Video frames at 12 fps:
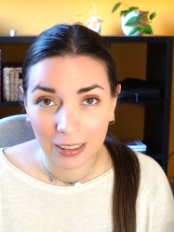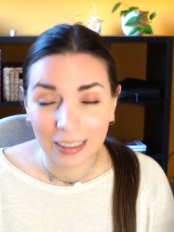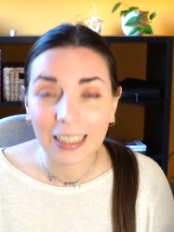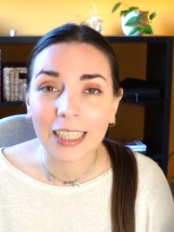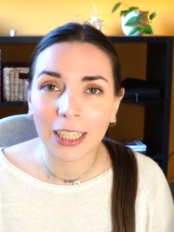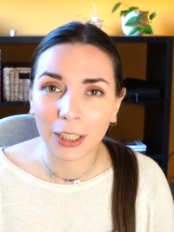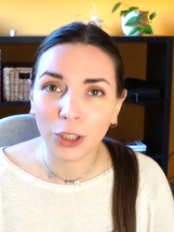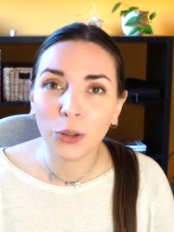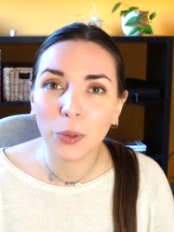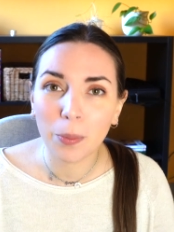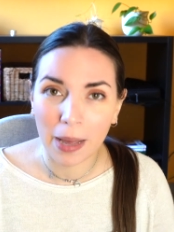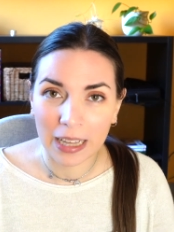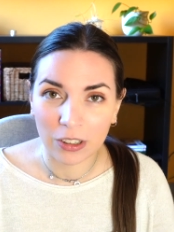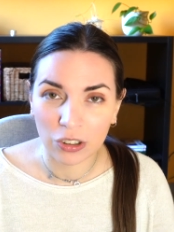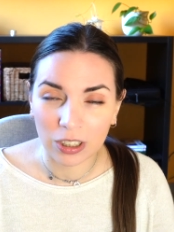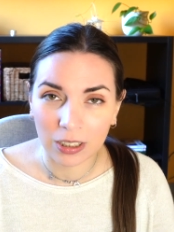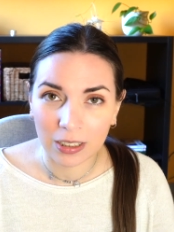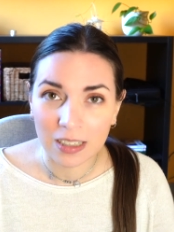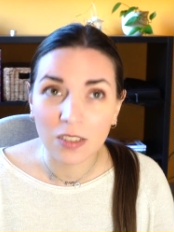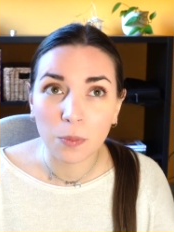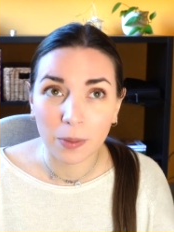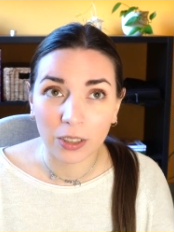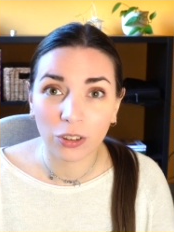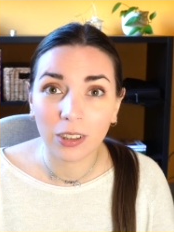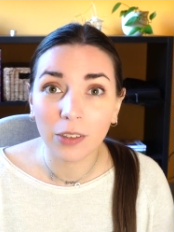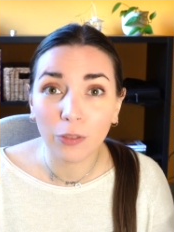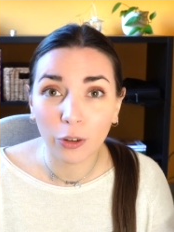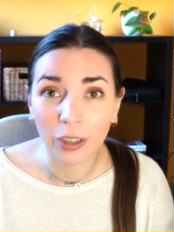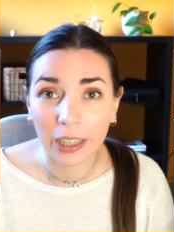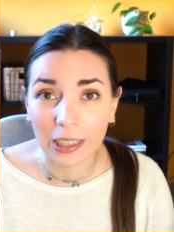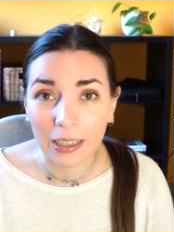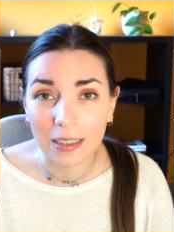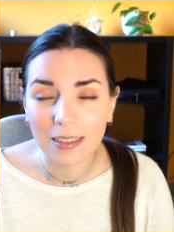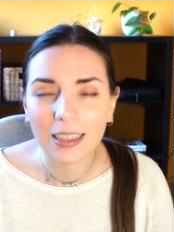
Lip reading: Like, can you imagine, especially for guys,